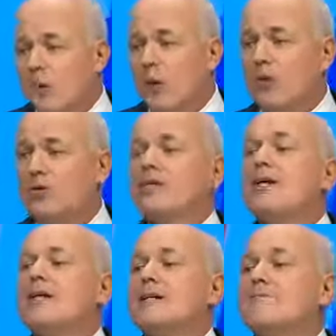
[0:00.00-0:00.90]
born
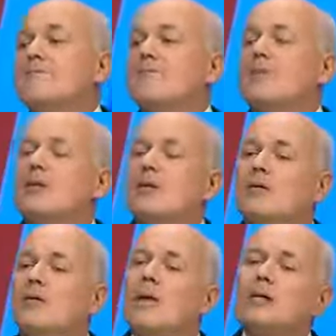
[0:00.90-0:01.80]
today,
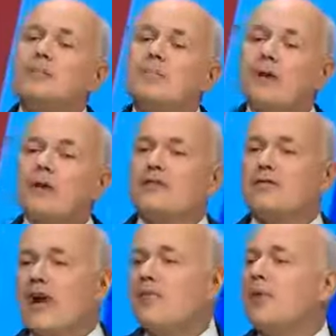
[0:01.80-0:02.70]
will
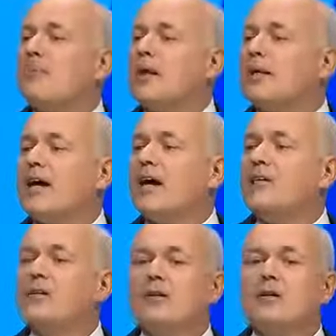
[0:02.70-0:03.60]
experience family
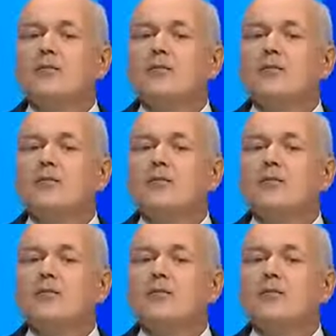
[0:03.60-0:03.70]
breakdown